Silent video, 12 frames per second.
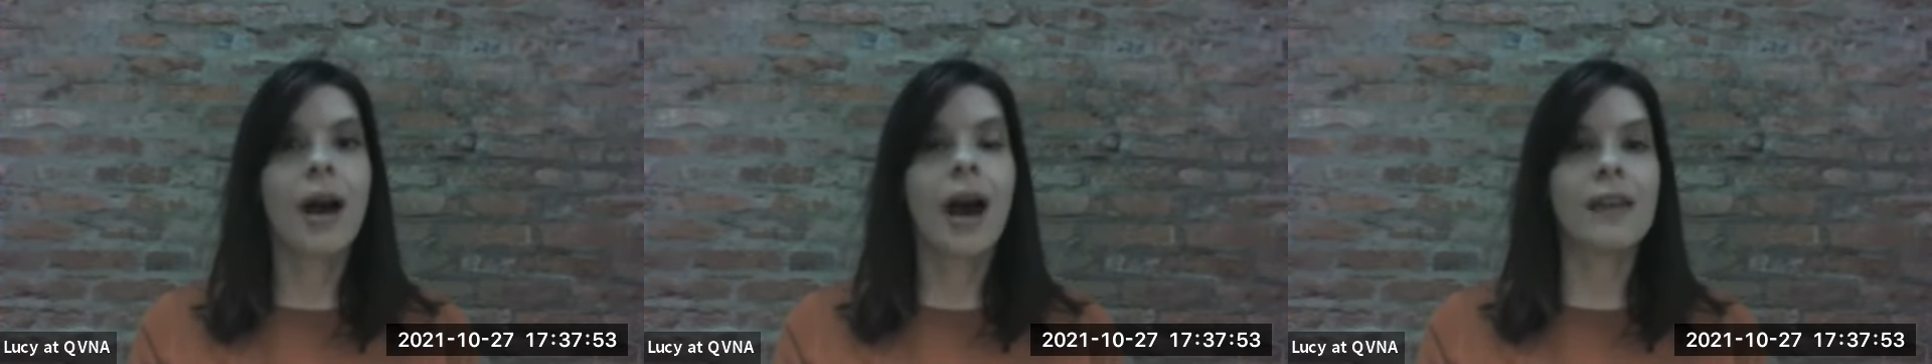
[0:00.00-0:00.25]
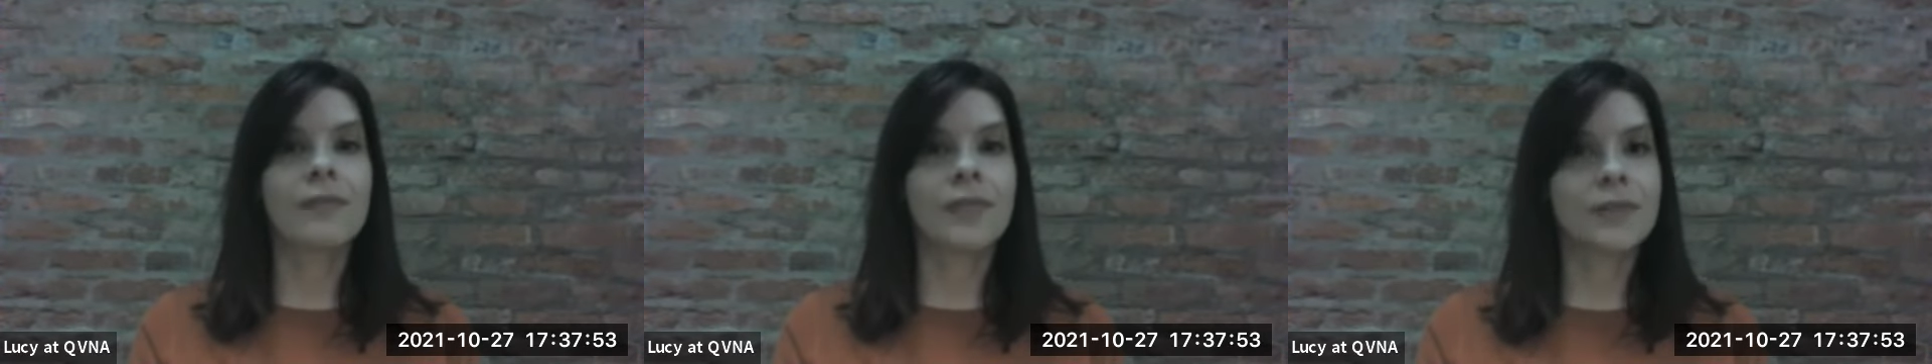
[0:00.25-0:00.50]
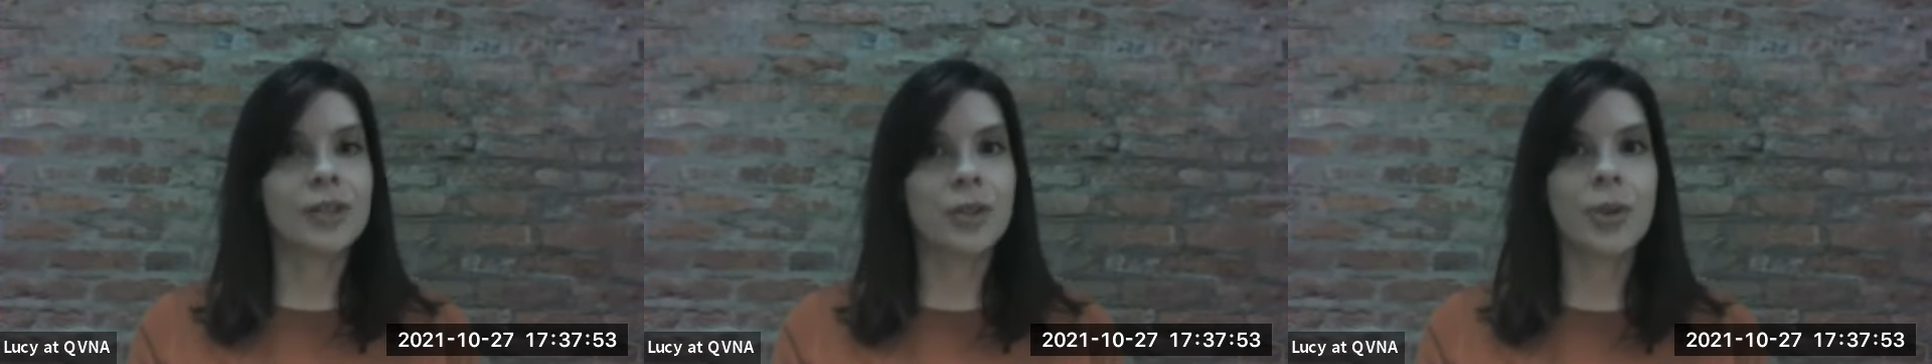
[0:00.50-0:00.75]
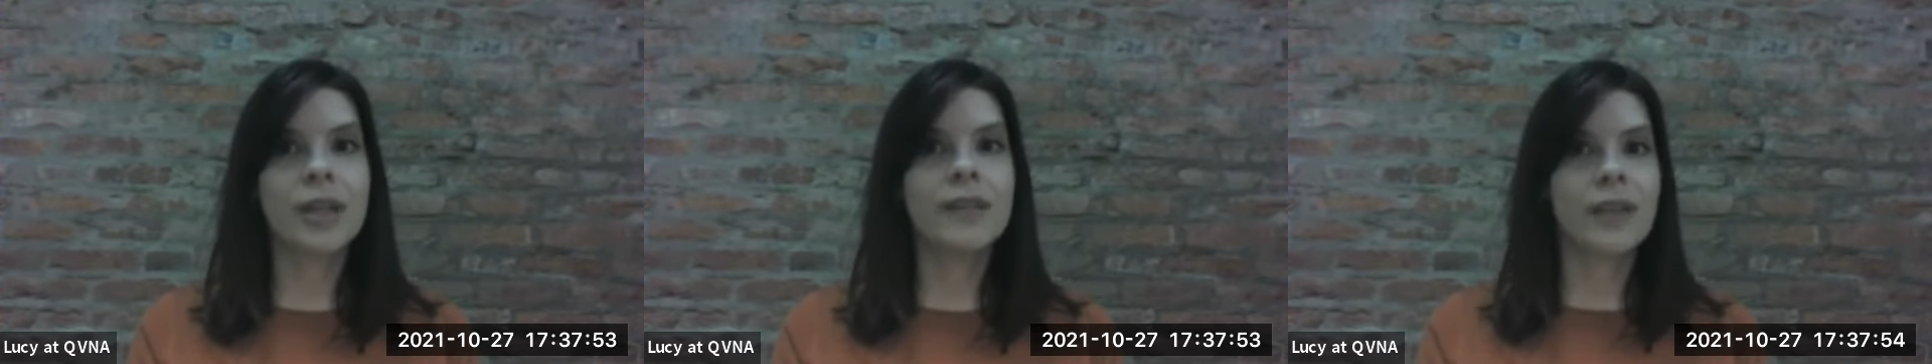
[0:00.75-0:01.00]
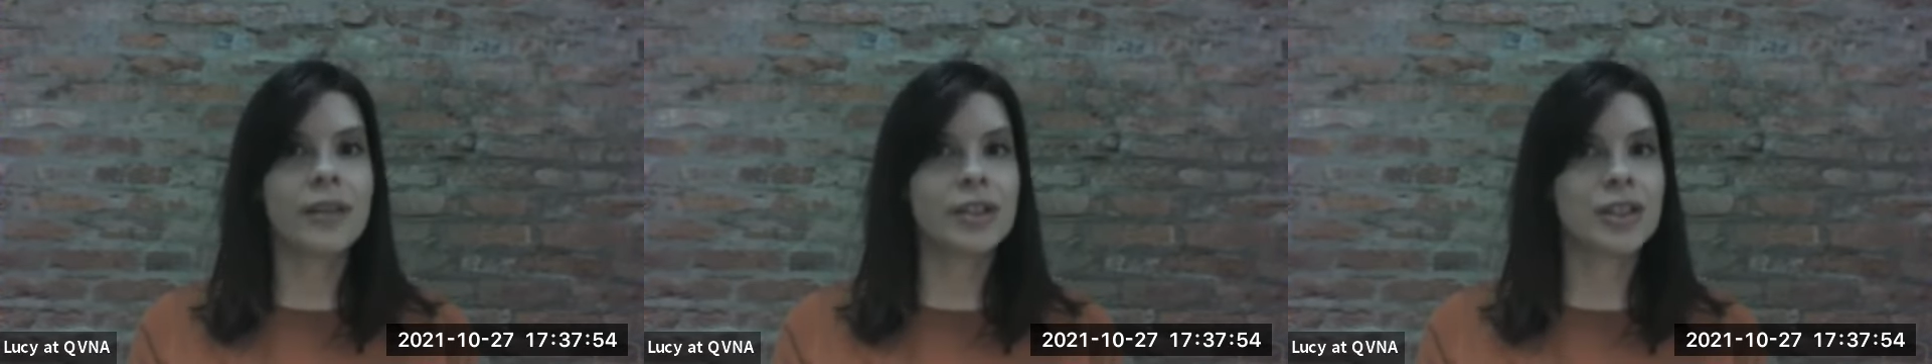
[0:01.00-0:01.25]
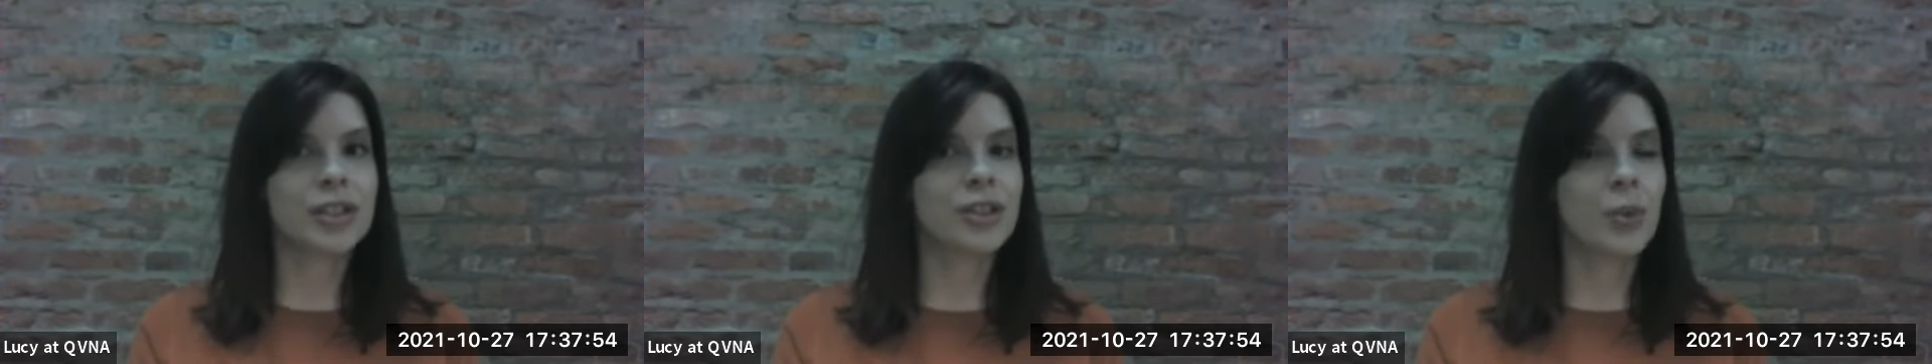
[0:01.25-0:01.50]
I've lived in Queen
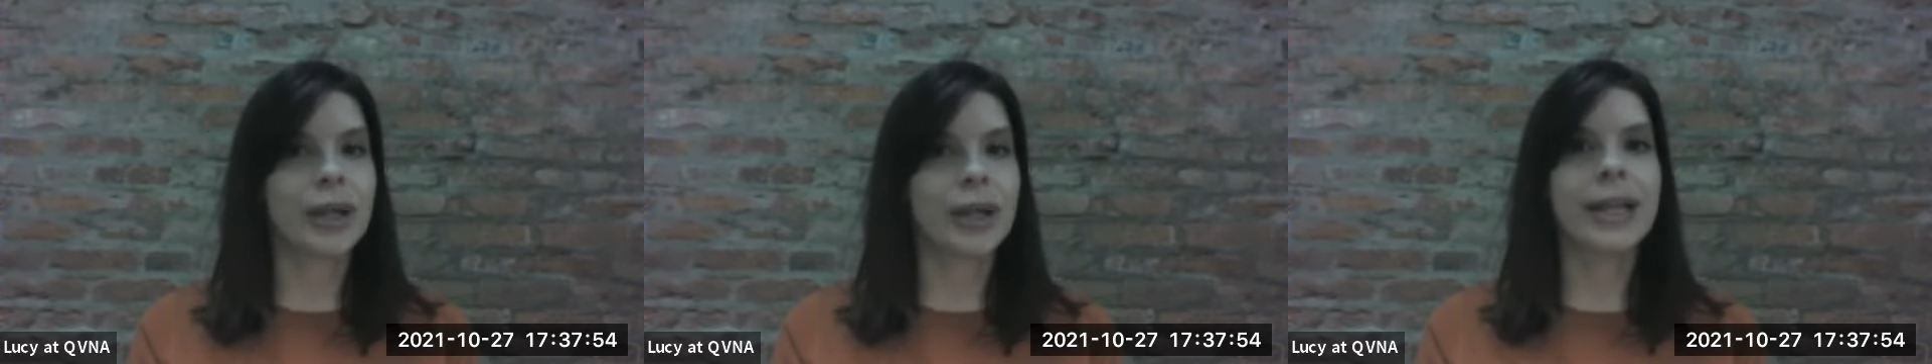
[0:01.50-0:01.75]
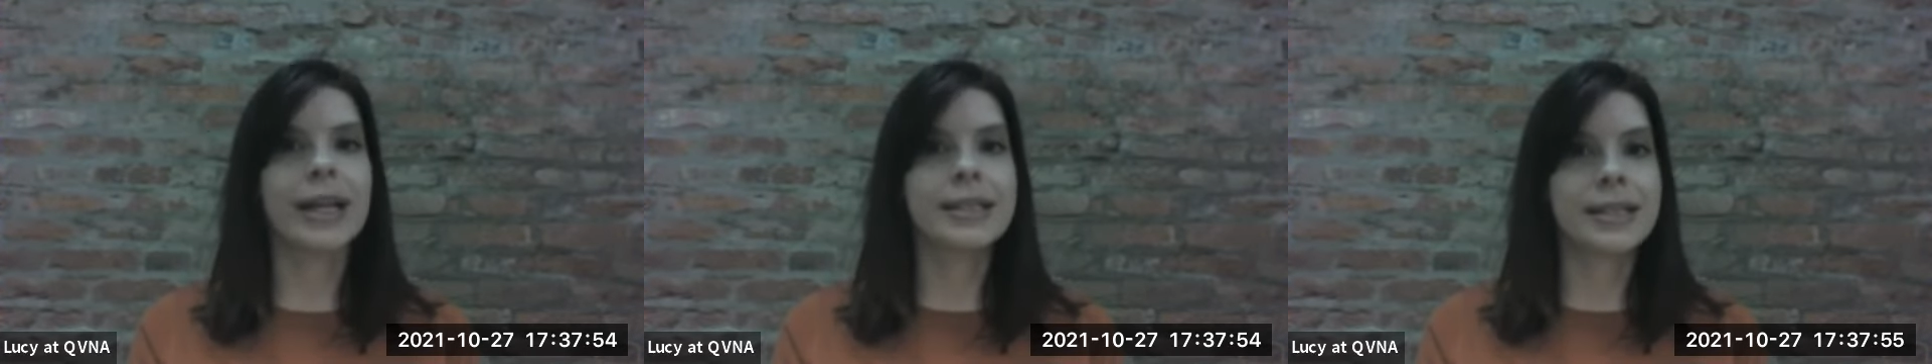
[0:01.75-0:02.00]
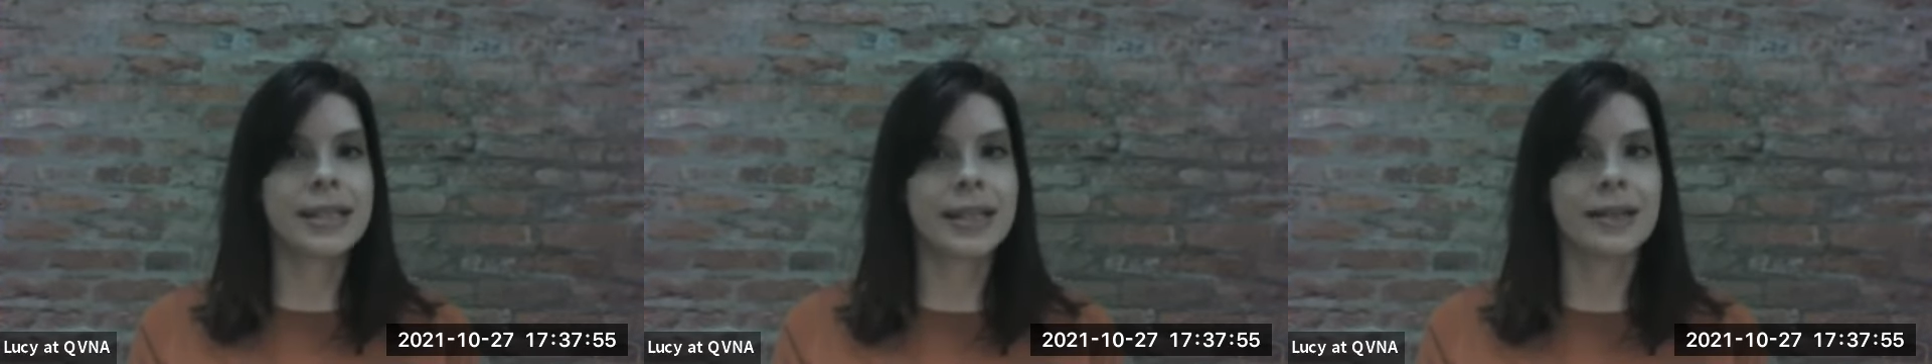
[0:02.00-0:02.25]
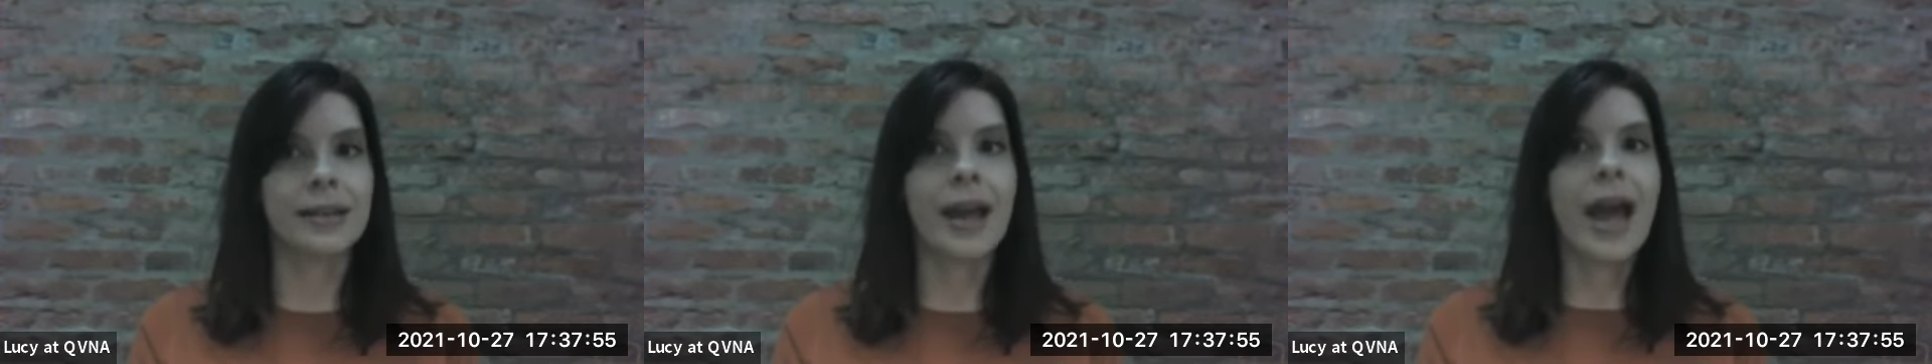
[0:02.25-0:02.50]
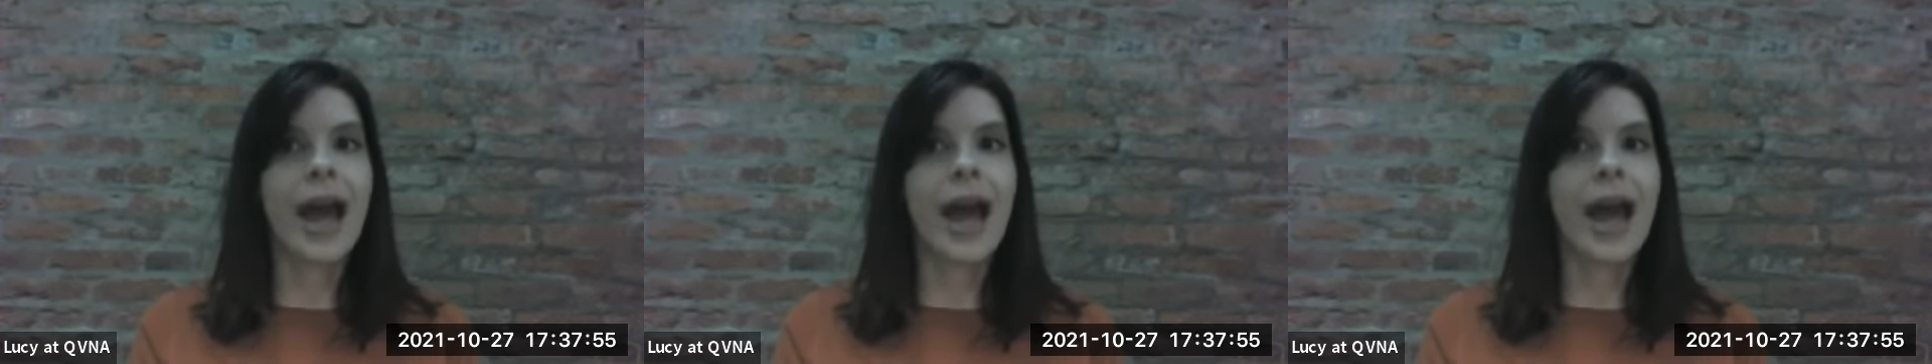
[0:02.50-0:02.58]
Village since 2019,